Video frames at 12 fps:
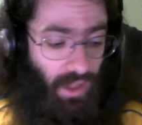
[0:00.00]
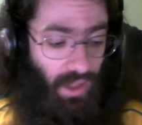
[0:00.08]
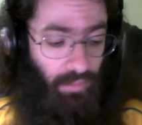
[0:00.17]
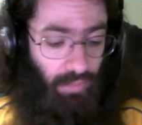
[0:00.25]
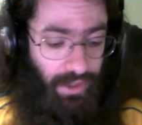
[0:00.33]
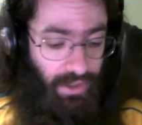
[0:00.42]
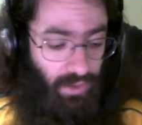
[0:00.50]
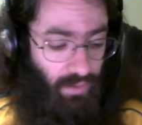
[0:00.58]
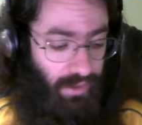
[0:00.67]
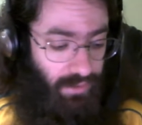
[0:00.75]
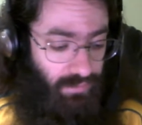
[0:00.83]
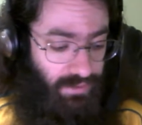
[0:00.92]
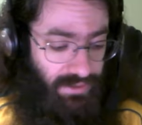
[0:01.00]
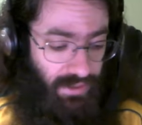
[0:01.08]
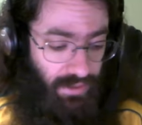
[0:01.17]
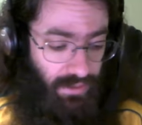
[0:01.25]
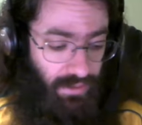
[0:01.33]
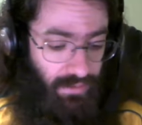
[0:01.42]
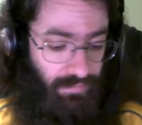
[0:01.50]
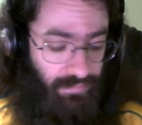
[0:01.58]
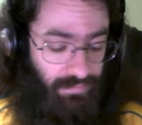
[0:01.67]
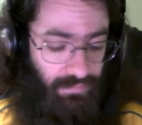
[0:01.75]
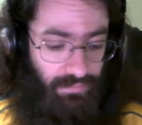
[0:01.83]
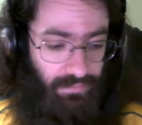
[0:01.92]
But anyway, it was doesn't
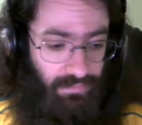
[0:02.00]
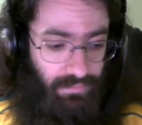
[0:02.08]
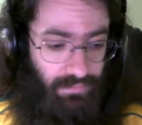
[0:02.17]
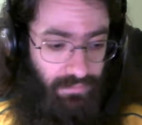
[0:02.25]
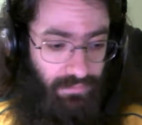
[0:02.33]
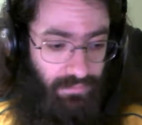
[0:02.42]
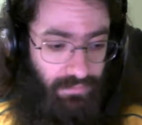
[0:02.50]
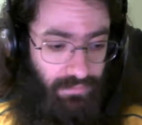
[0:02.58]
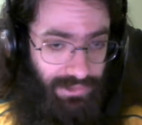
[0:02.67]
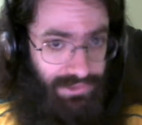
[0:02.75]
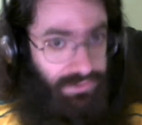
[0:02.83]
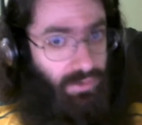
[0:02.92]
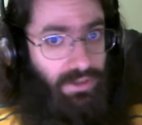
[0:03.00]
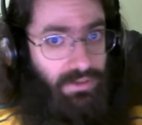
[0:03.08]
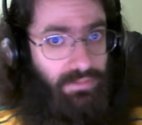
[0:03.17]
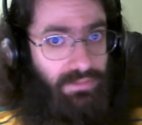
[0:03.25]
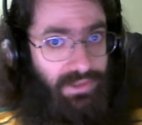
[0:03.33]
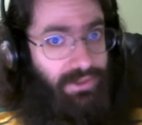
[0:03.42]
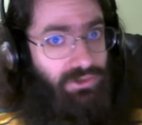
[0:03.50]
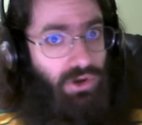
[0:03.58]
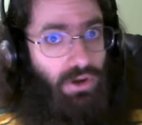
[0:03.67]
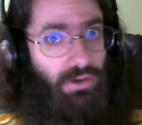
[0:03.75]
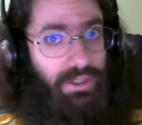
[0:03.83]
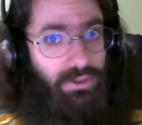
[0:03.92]
work. Something's
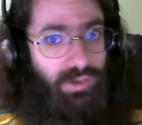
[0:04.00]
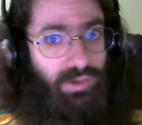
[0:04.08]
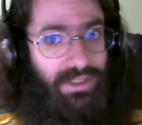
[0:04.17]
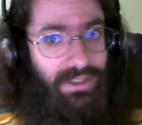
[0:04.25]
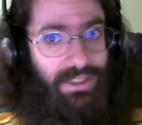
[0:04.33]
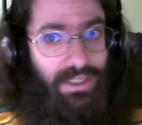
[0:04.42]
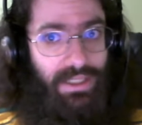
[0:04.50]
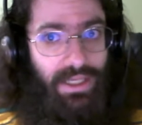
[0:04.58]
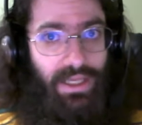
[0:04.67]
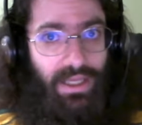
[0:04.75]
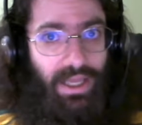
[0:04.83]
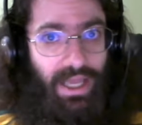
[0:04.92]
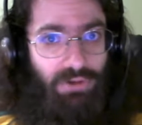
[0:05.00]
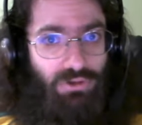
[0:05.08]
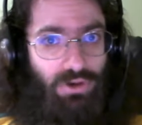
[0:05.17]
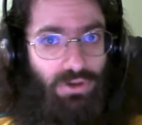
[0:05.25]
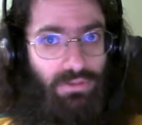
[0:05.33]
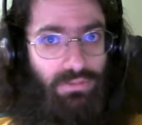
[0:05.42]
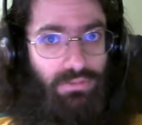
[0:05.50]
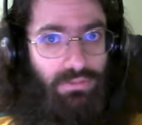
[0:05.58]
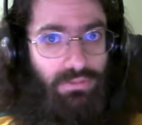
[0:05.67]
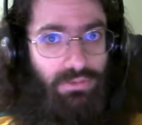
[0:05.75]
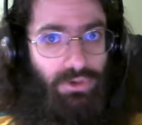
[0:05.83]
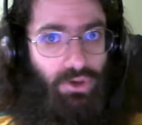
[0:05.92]
wrong. It was basically error,
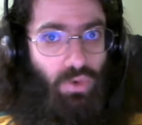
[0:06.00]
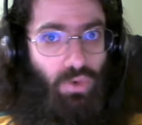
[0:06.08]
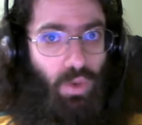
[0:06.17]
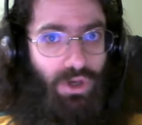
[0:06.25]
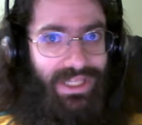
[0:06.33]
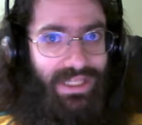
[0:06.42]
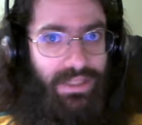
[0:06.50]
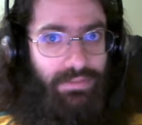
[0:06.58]
no worky.